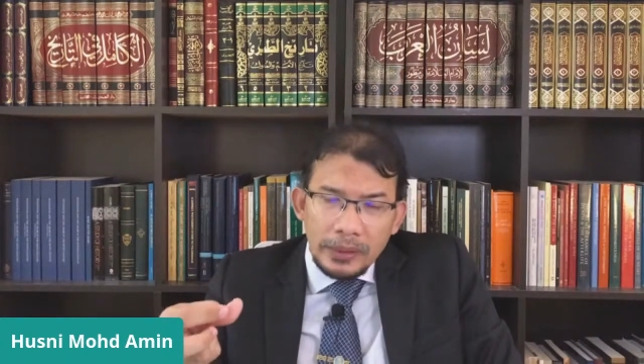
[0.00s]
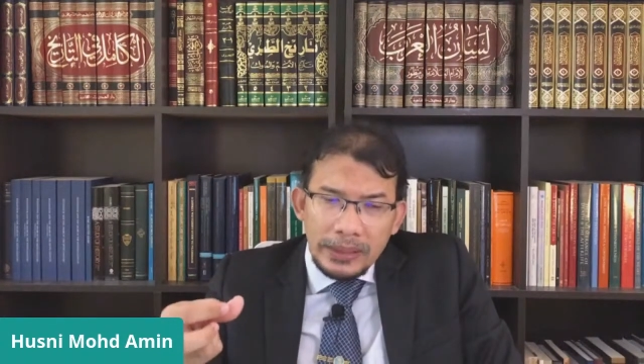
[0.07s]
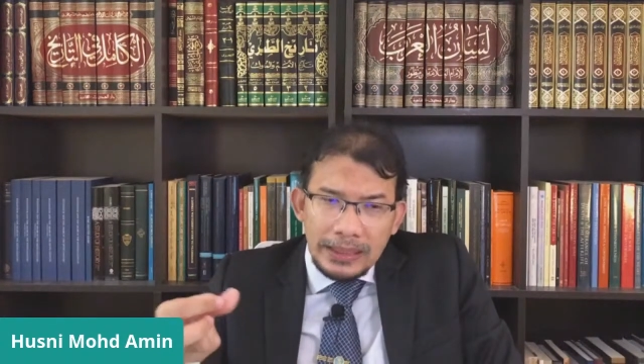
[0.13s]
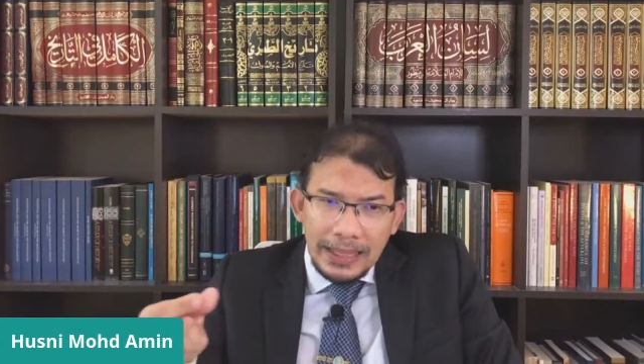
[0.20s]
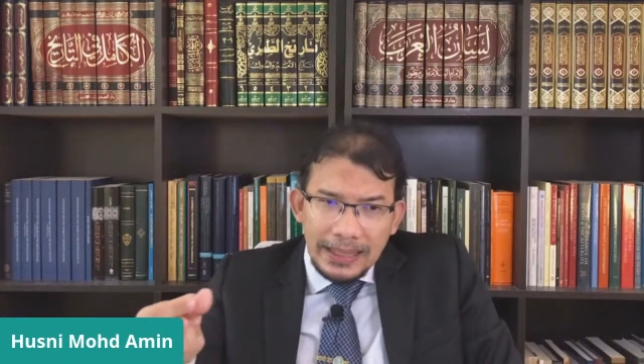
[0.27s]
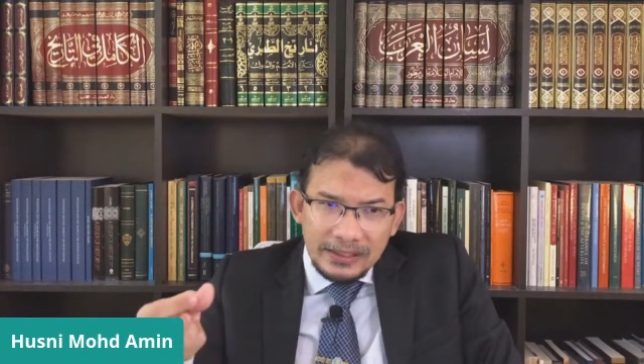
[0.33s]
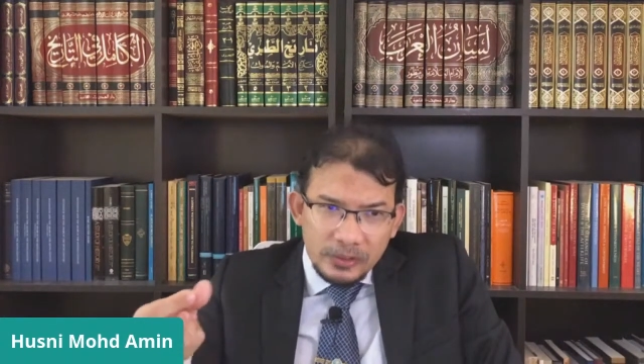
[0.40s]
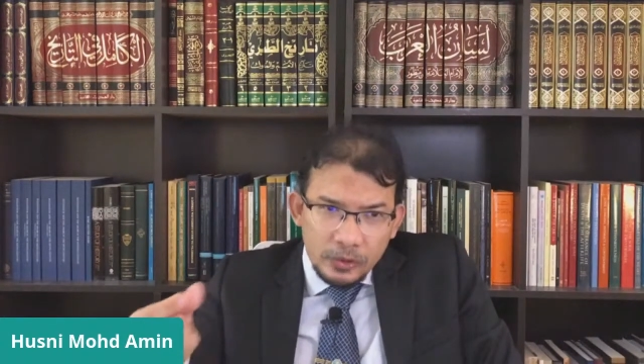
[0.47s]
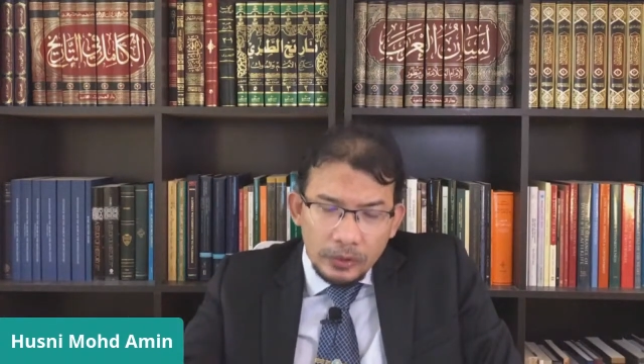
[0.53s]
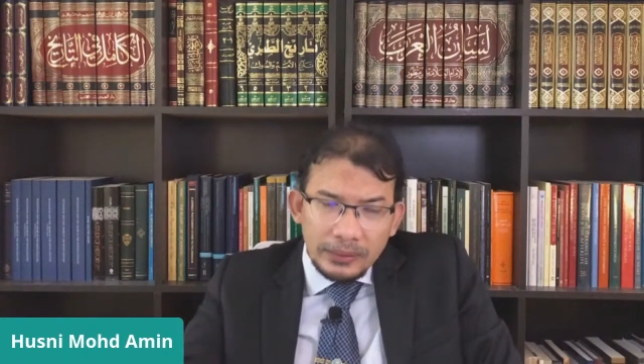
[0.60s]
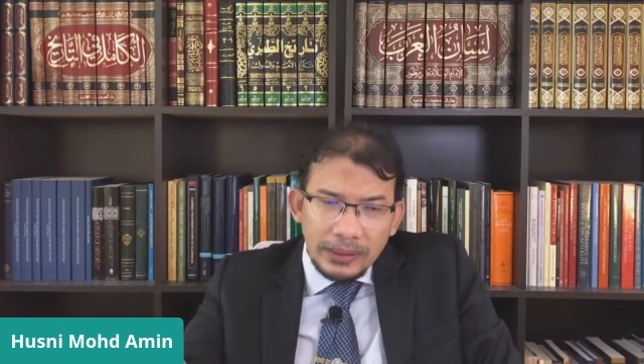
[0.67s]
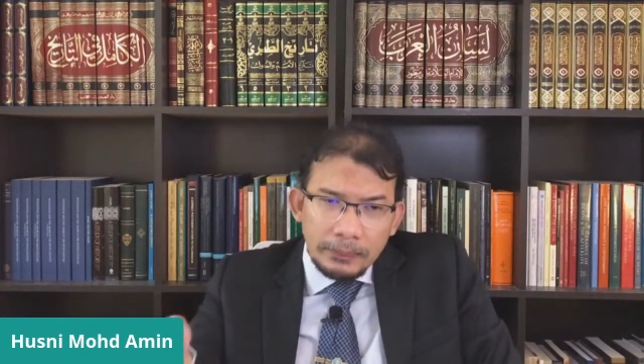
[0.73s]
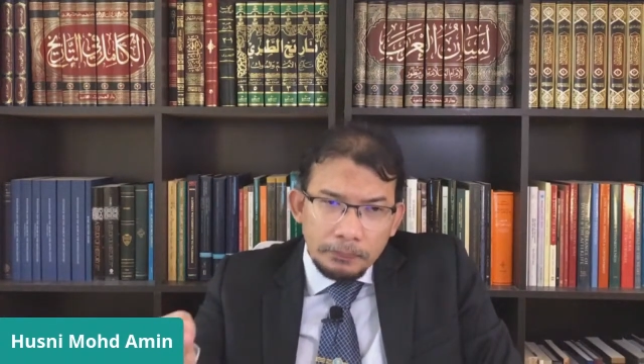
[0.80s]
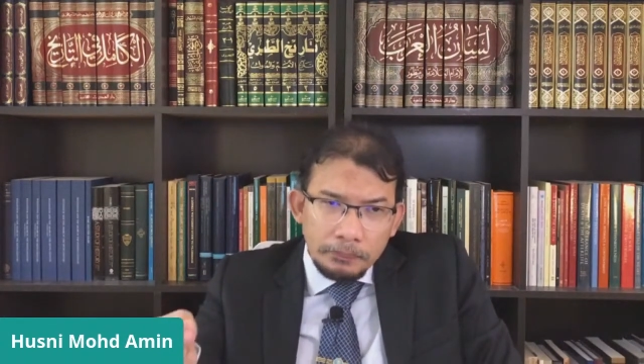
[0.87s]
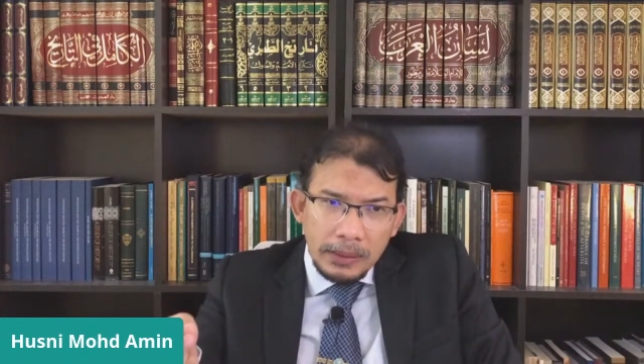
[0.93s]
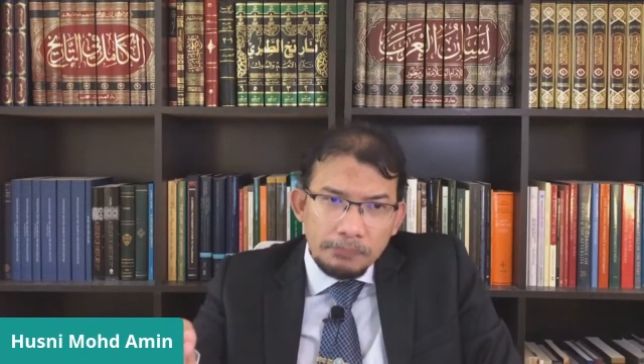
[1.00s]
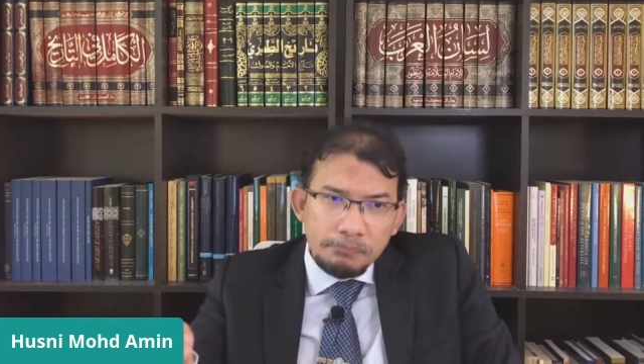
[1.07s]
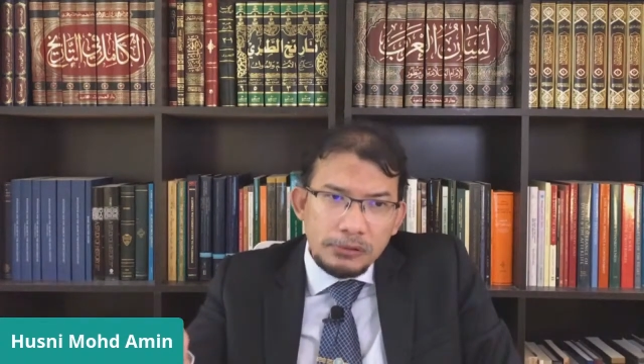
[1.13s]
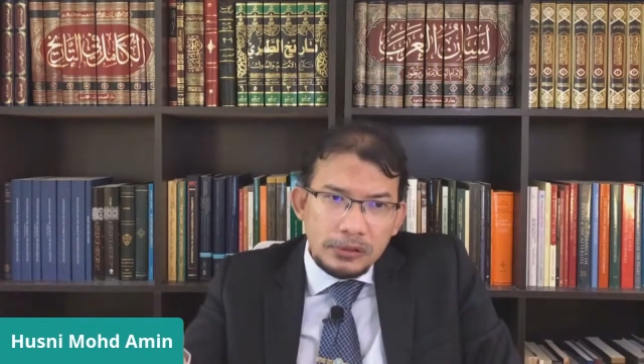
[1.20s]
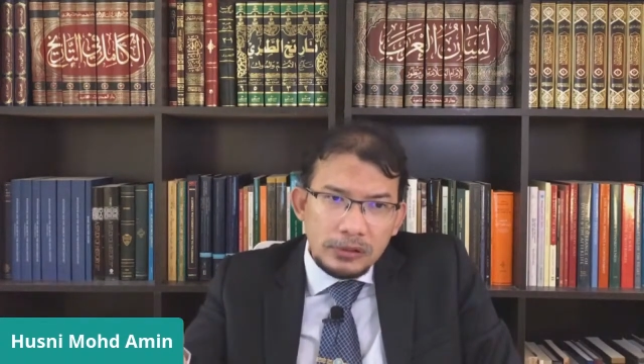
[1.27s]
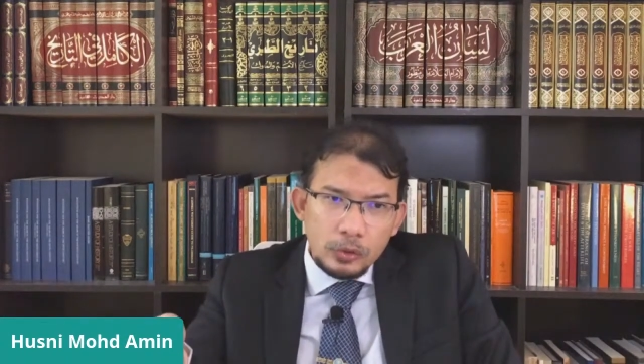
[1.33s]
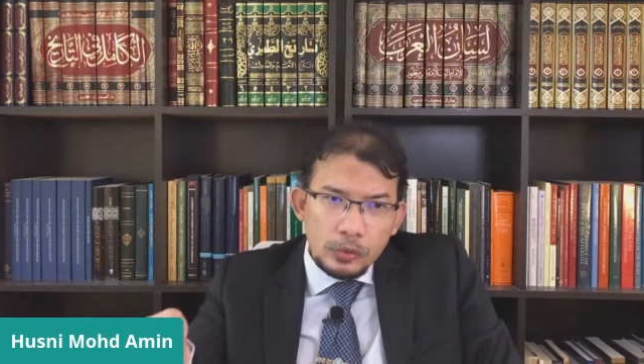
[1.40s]
he exhorted
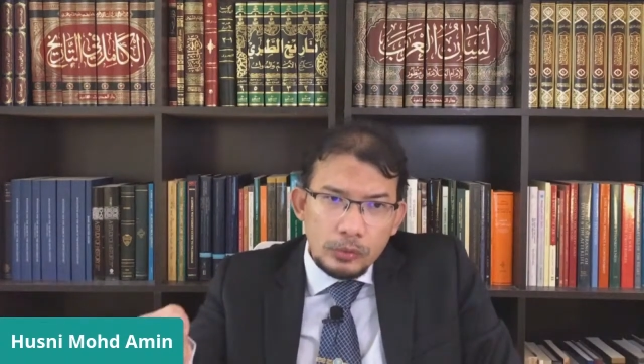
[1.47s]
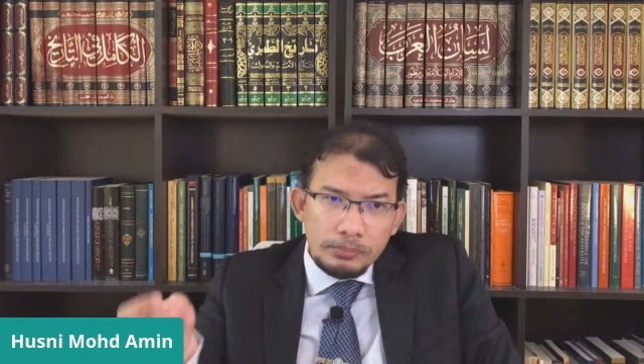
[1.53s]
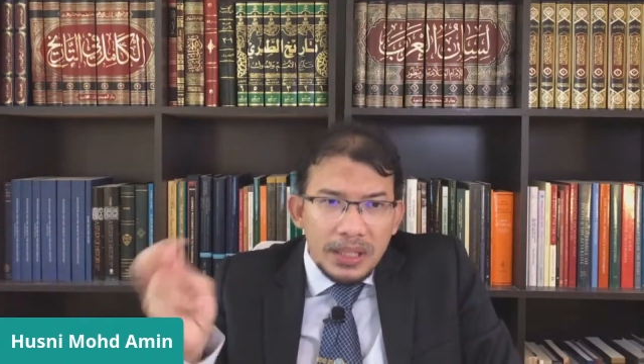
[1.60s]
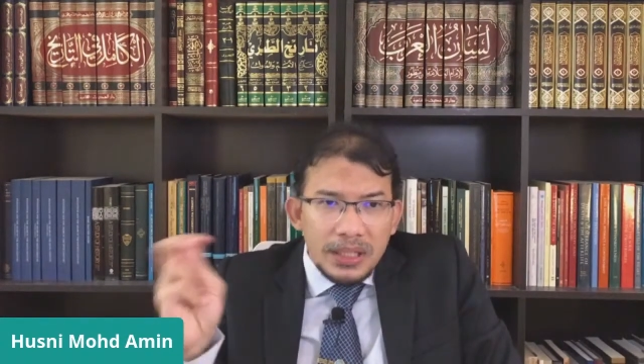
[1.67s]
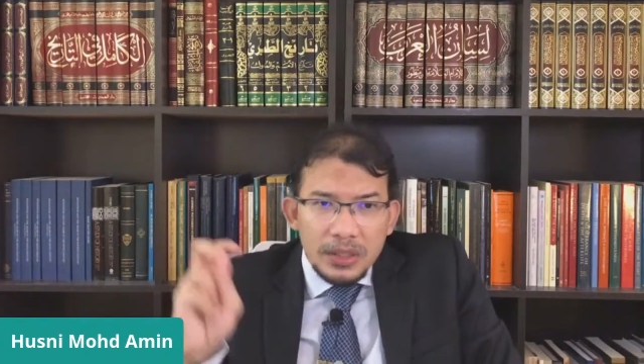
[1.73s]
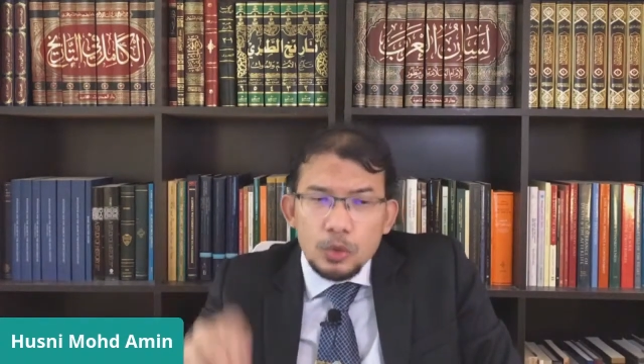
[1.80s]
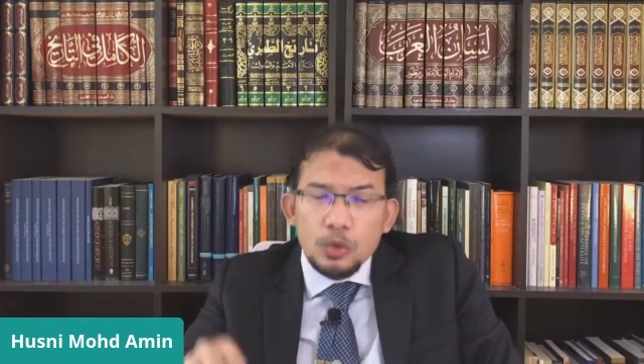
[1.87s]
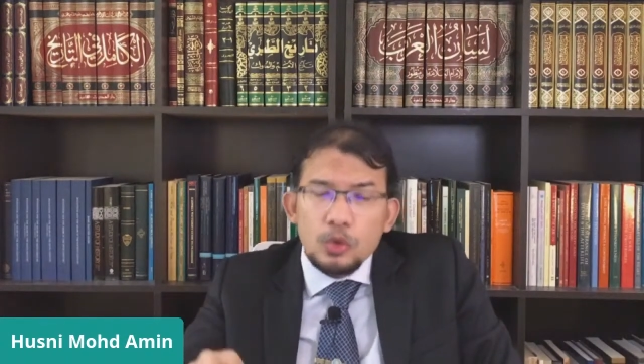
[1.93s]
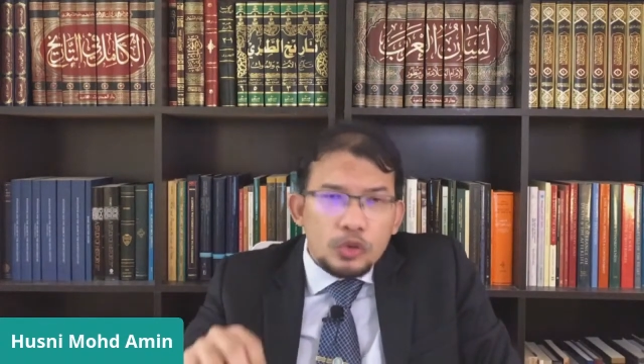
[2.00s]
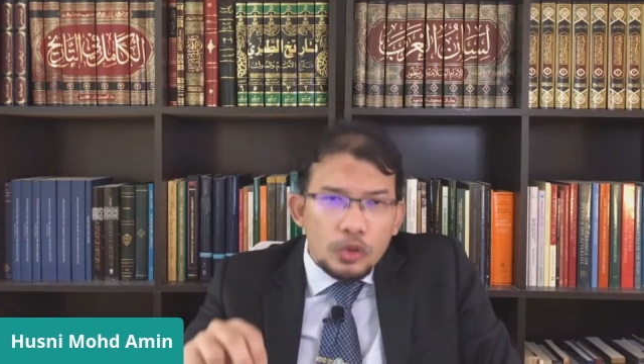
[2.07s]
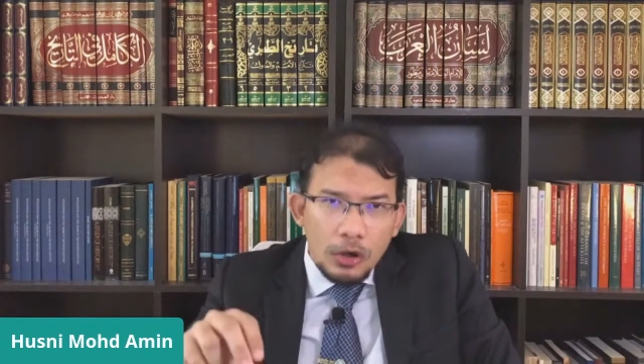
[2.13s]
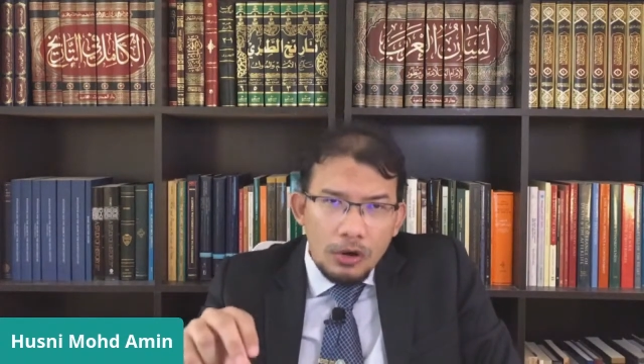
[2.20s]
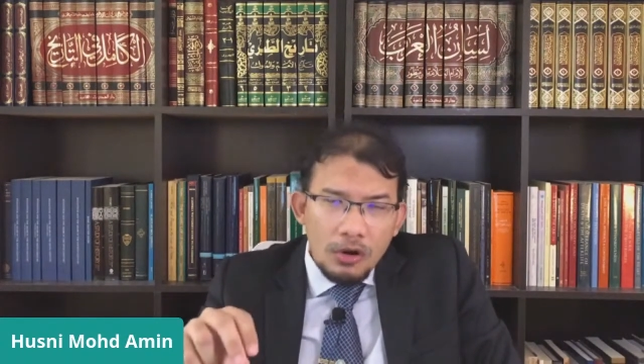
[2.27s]
people to make use